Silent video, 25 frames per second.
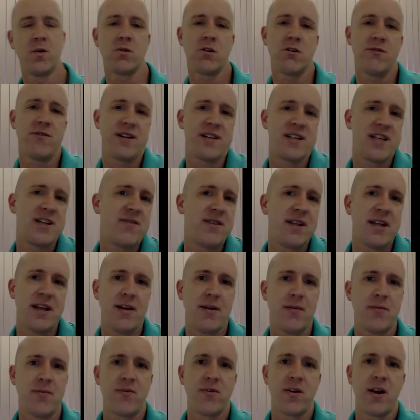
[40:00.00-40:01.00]
we're
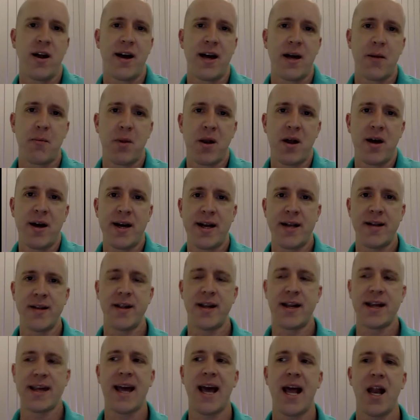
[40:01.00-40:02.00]
effectively flying blind,
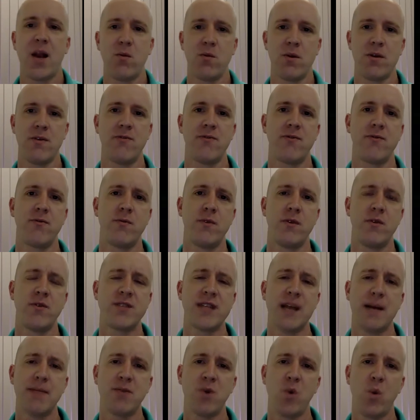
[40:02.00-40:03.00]
and again, we've, we've
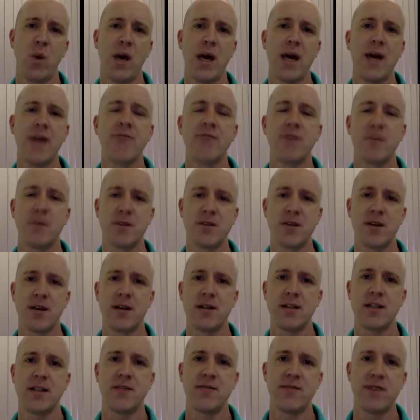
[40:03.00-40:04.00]
stepped away from a
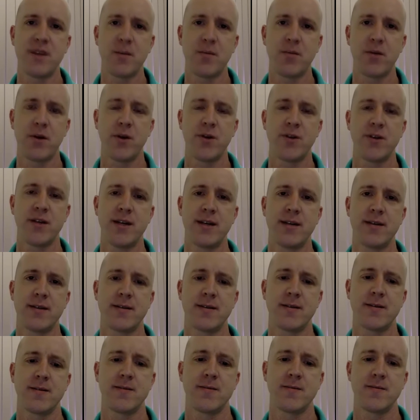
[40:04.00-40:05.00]
scientific
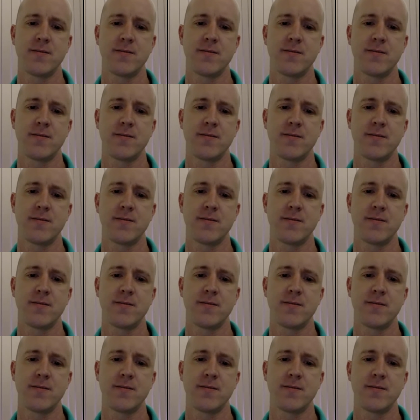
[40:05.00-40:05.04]
process.